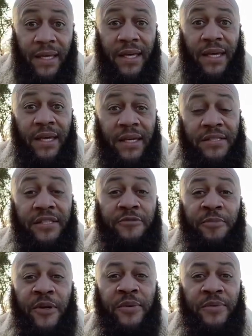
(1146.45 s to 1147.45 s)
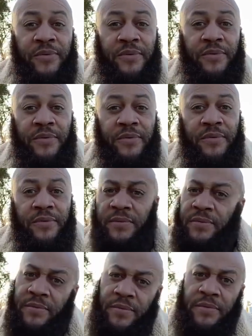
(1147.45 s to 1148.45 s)
here's the spoon.
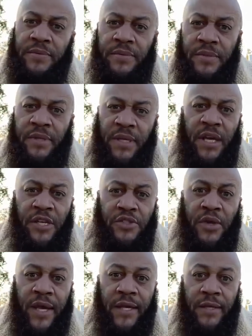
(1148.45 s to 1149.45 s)
Get a drink.